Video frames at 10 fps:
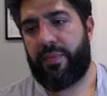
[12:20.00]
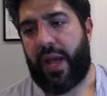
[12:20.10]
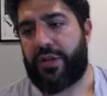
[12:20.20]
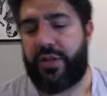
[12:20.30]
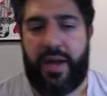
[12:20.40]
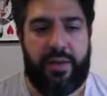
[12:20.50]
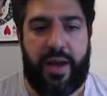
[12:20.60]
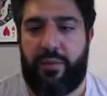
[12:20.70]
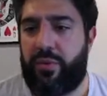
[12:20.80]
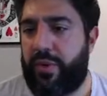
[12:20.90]
Actually,
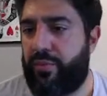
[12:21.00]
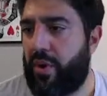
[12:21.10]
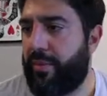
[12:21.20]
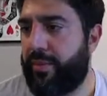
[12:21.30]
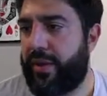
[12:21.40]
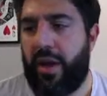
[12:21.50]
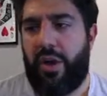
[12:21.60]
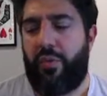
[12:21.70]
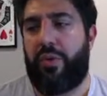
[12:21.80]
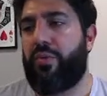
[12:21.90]
that one we
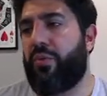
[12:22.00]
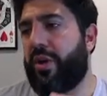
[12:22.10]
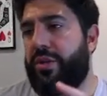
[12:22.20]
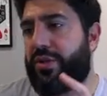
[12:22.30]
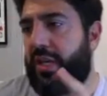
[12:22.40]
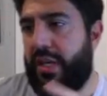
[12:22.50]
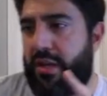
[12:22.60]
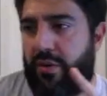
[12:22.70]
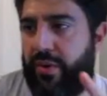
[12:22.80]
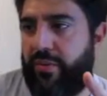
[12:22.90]
wouldn't want to use key
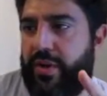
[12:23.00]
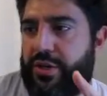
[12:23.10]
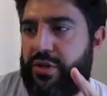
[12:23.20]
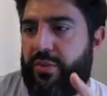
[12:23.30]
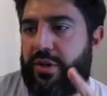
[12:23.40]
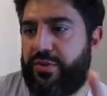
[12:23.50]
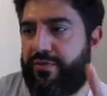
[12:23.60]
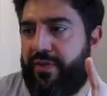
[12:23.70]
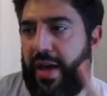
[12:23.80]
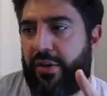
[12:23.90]
there. We'd actually want to use
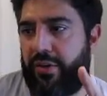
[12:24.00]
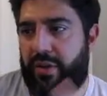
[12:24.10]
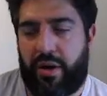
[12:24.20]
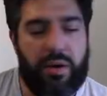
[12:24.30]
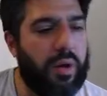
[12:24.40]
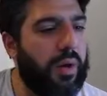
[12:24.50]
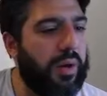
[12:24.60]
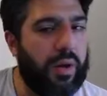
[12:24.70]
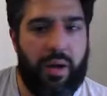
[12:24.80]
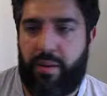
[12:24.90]
value there.
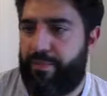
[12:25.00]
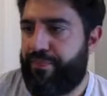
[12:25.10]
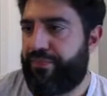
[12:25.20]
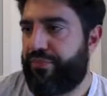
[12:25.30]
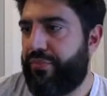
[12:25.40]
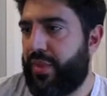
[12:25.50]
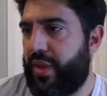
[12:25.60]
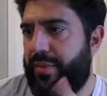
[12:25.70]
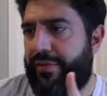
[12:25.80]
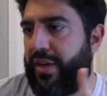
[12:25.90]
I
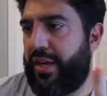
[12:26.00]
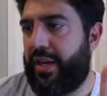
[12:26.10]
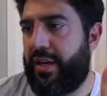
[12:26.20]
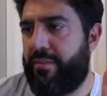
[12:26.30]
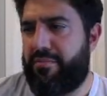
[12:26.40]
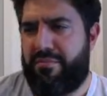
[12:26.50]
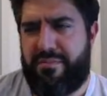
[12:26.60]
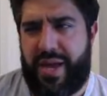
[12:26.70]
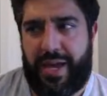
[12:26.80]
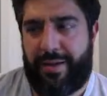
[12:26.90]
believe key
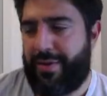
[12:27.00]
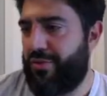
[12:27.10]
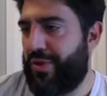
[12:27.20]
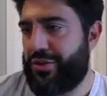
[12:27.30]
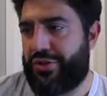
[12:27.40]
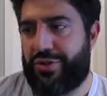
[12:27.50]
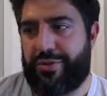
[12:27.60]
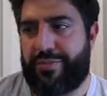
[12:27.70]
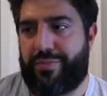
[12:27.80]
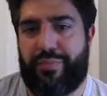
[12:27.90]
may be registered.